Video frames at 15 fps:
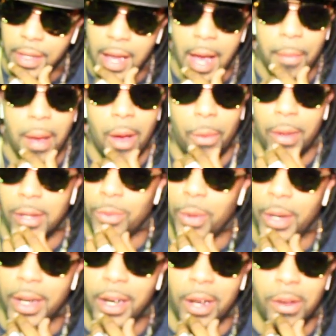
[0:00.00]
I'm always
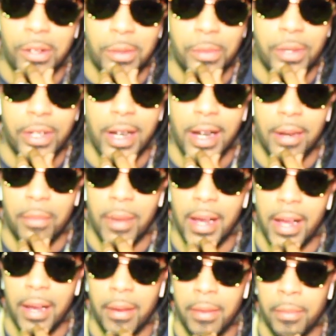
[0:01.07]
working on some shit,
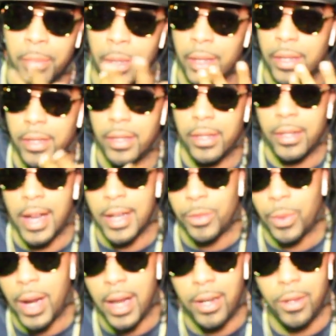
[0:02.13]
man. Yeah. That's
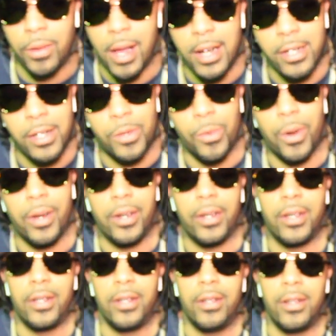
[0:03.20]
what I do. I just
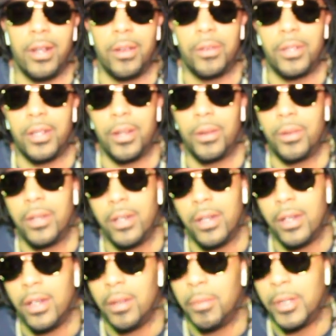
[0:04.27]
work. You know, so
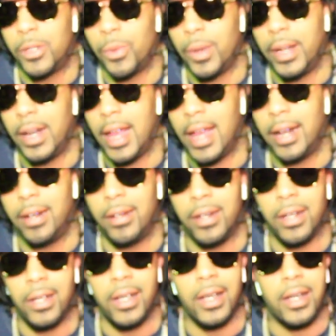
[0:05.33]
between that, you
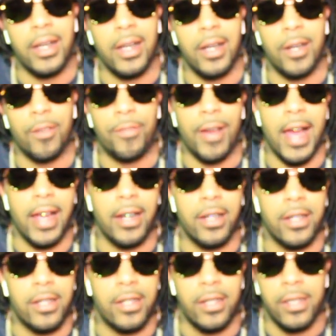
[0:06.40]
know, liquor and the
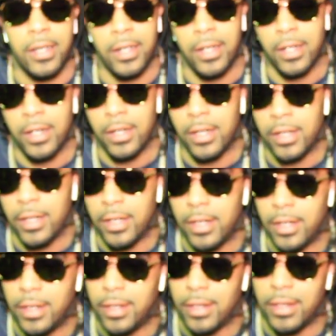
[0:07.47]
fighters,
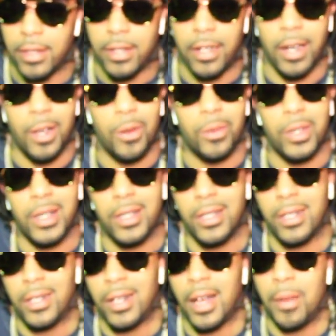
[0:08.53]

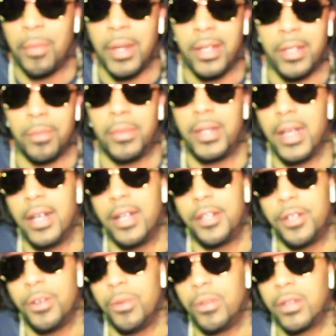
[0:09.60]
clothing coming, some tennis
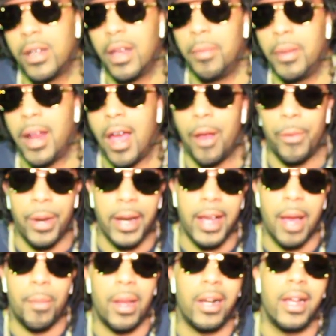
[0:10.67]
shoes coming. I already
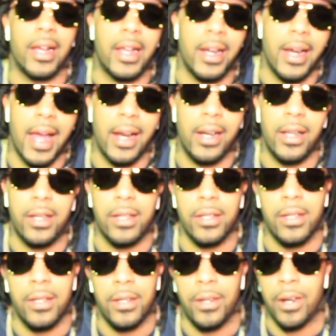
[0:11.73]
got my lucky night liquor,
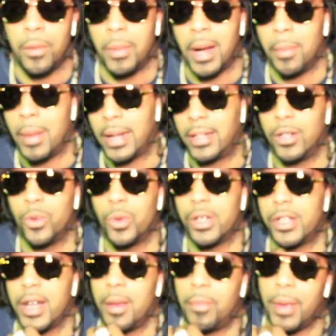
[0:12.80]
you know, but I'm about to do a
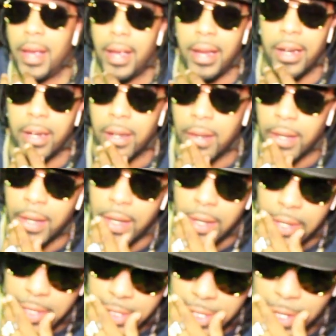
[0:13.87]
champagne.